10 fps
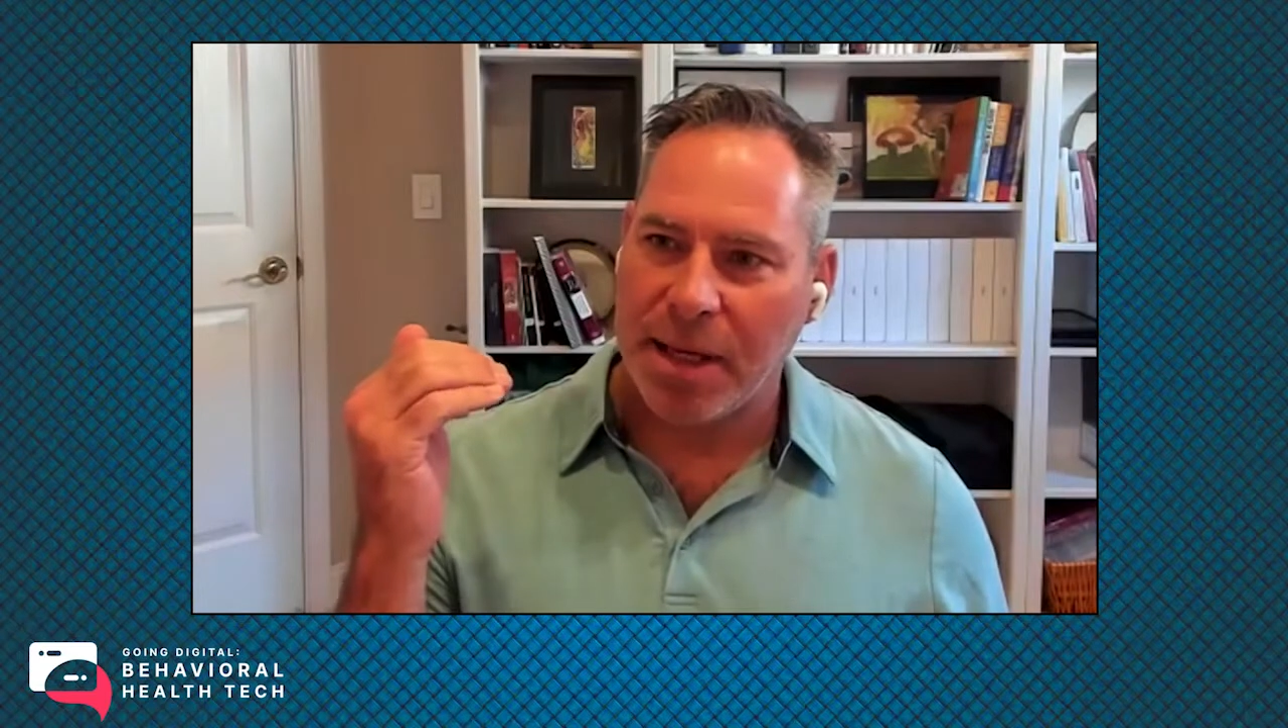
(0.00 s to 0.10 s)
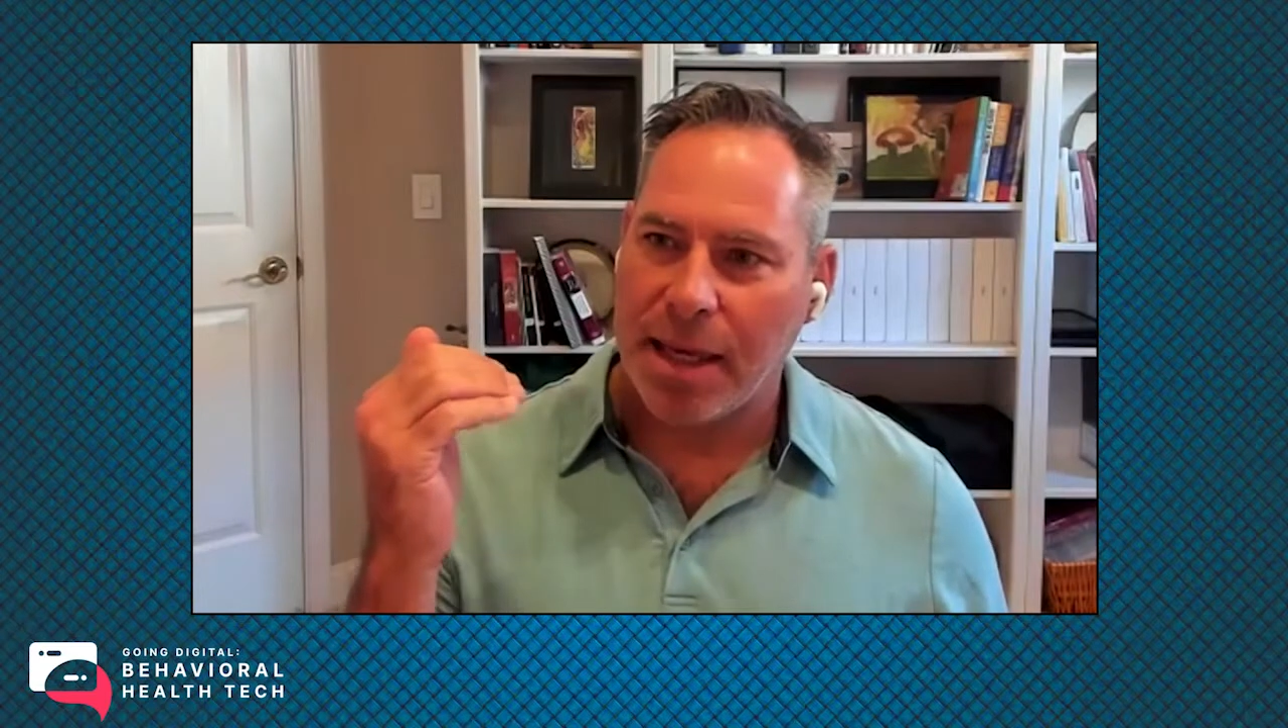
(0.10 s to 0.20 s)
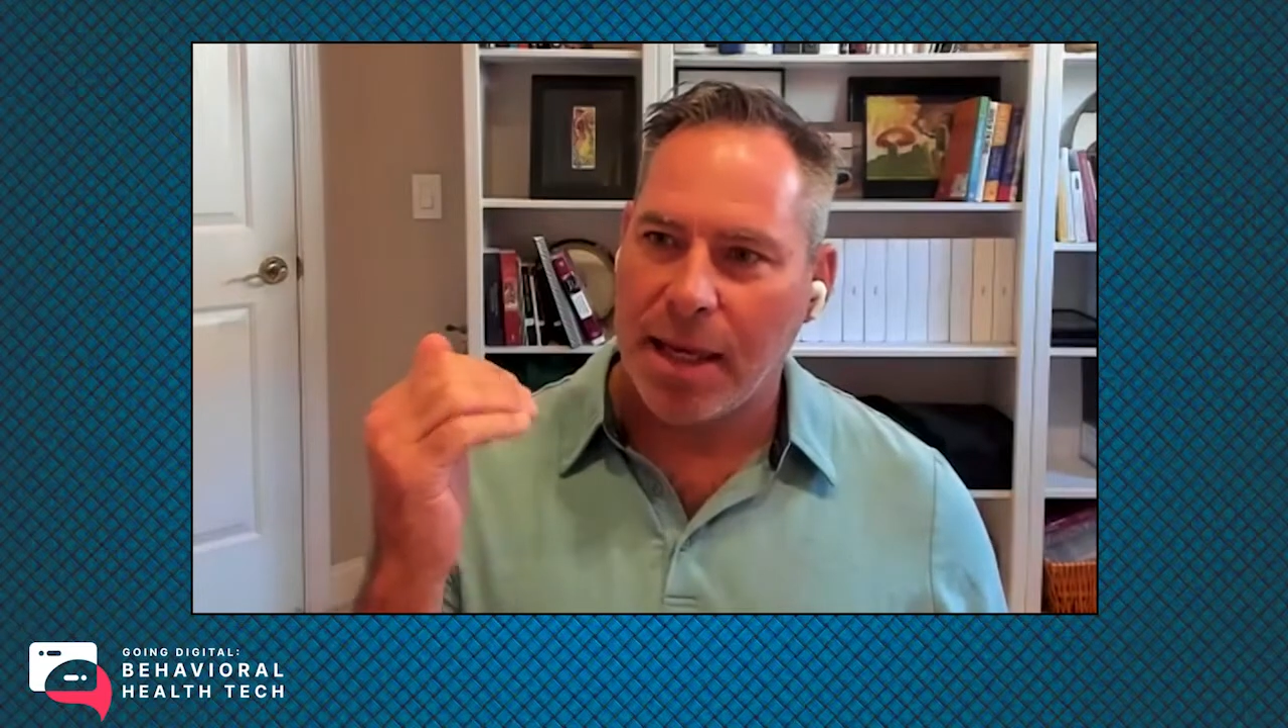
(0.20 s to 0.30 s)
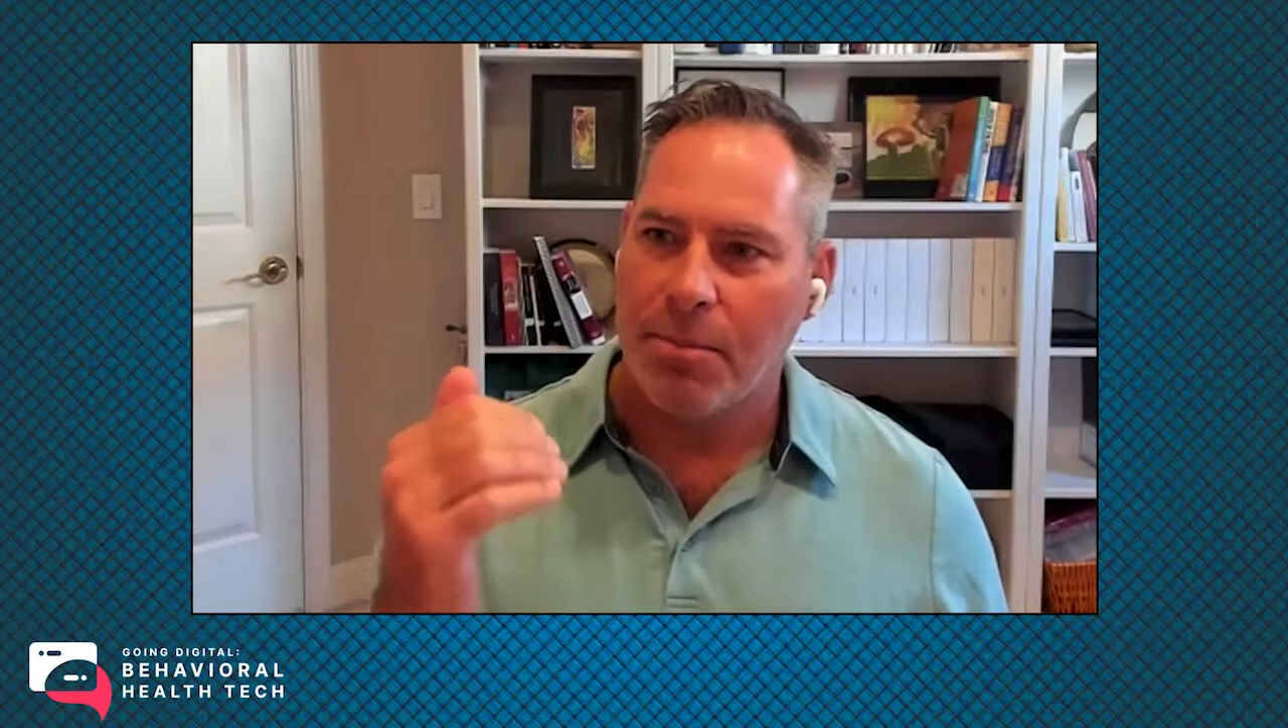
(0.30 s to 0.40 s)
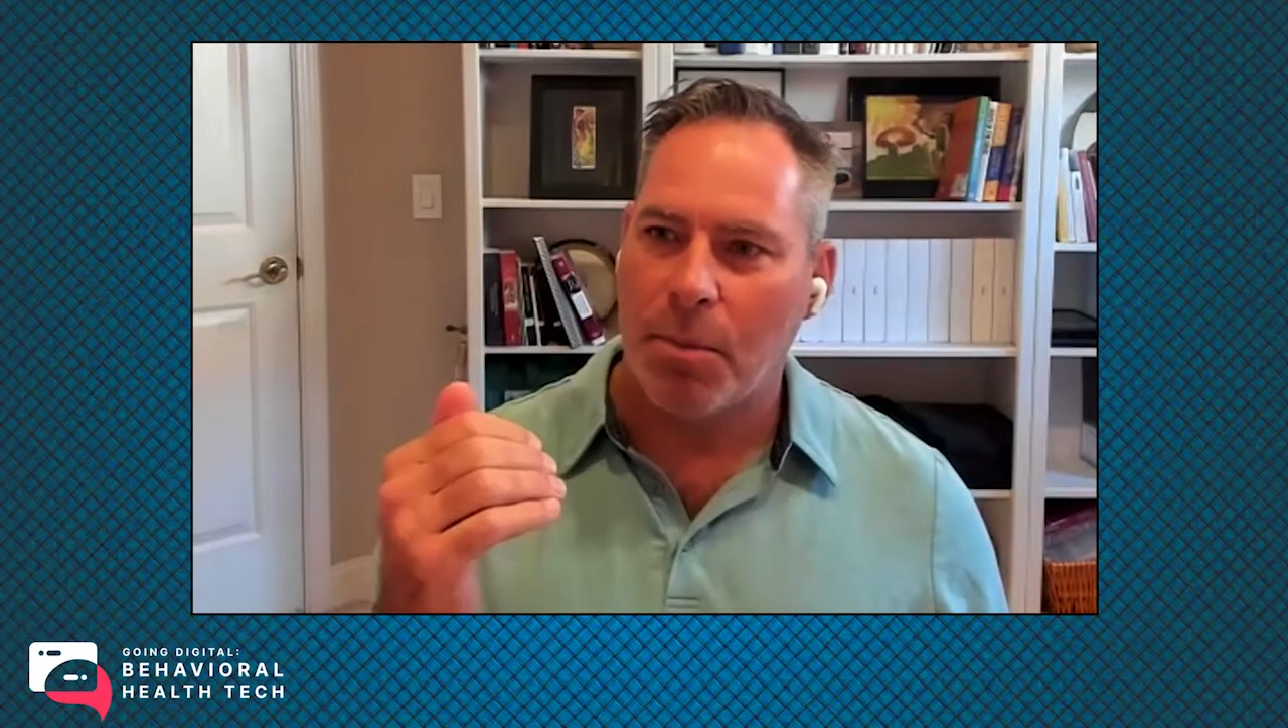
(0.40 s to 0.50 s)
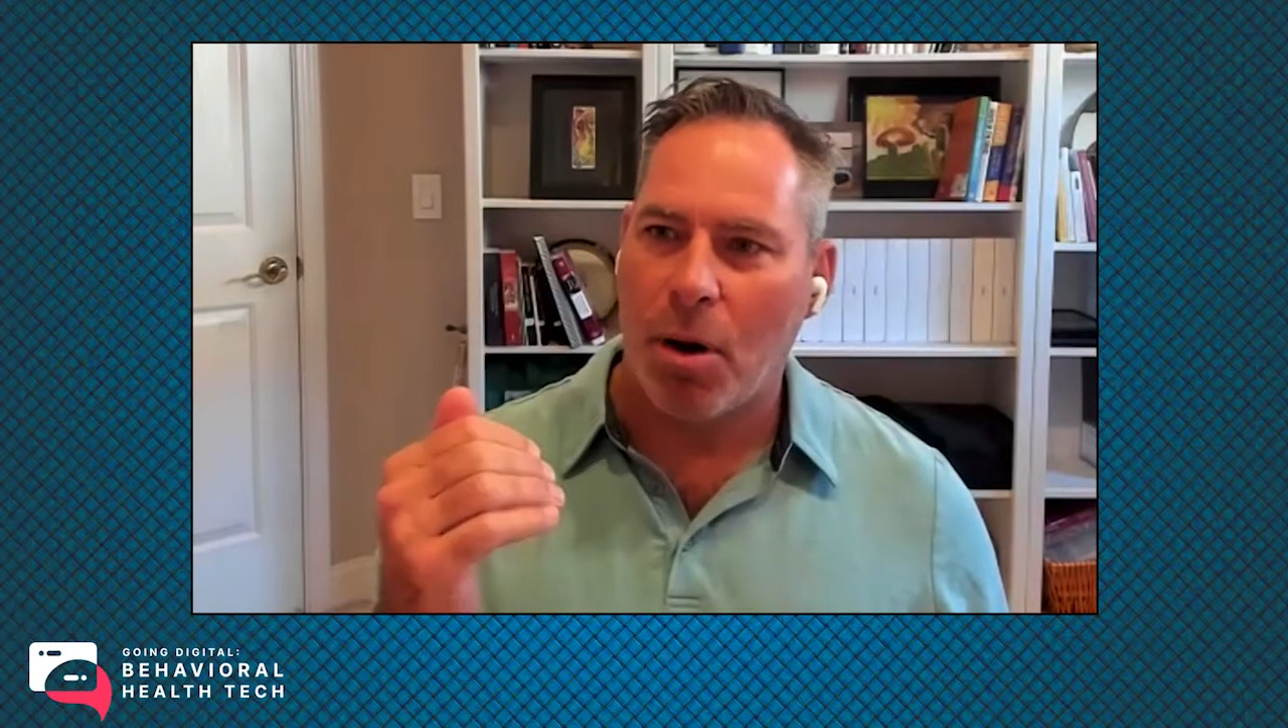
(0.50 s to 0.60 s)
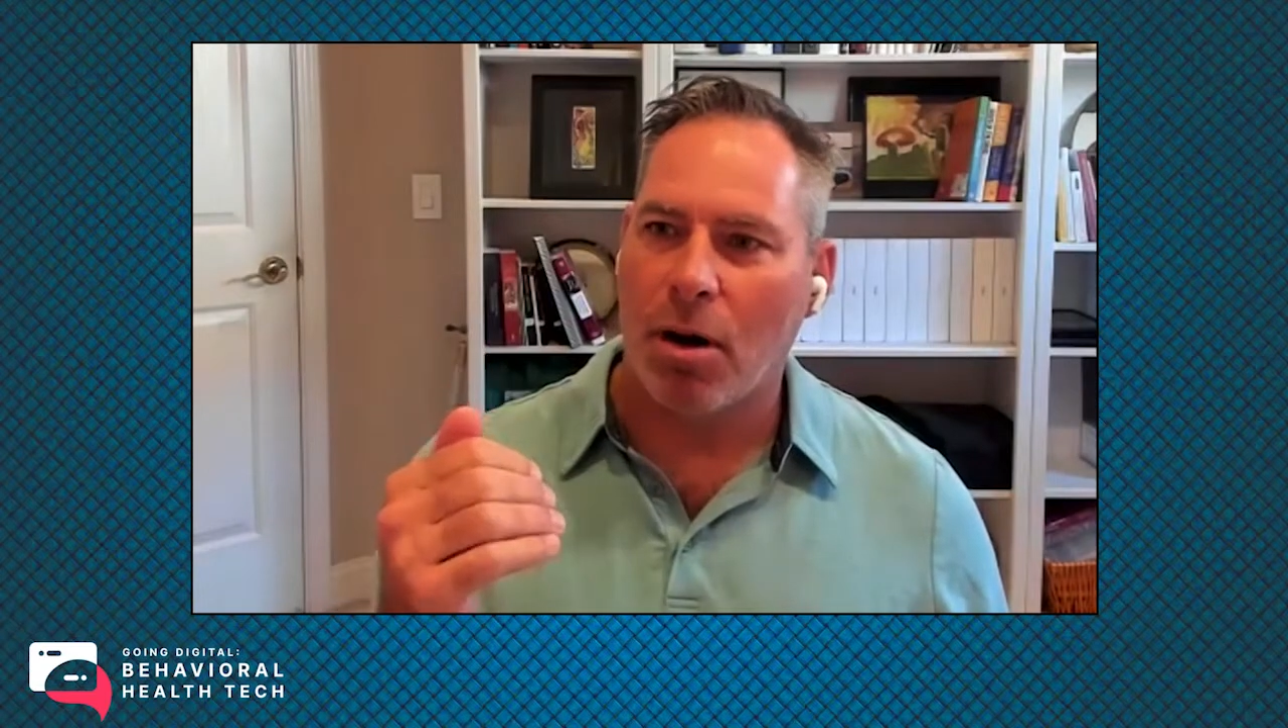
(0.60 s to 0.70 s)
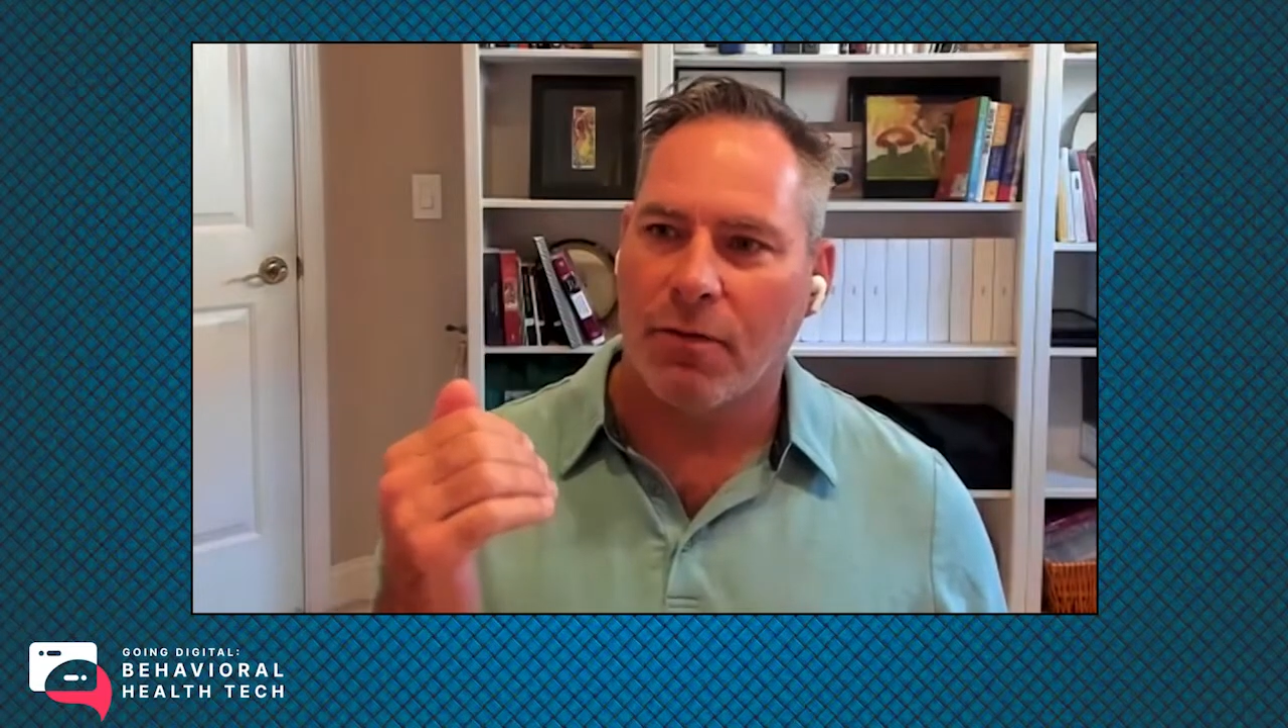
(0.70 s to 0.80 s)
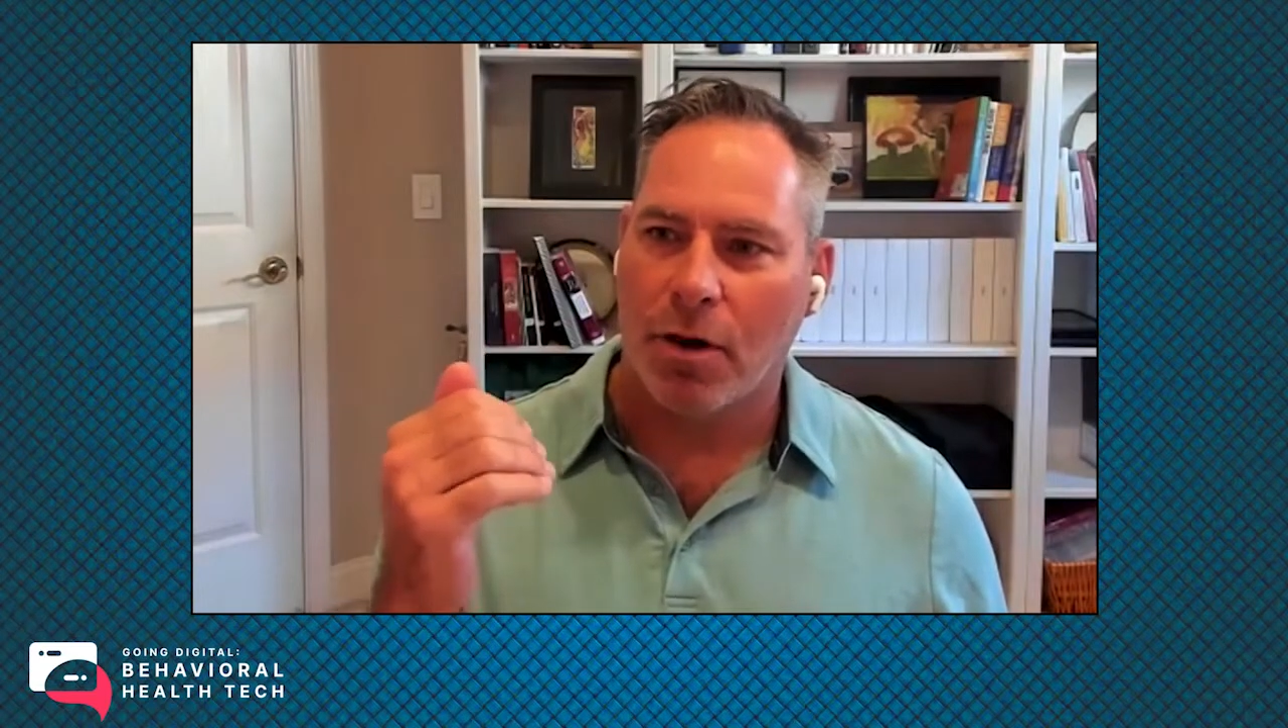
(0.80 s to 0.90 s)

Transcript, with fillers: became a part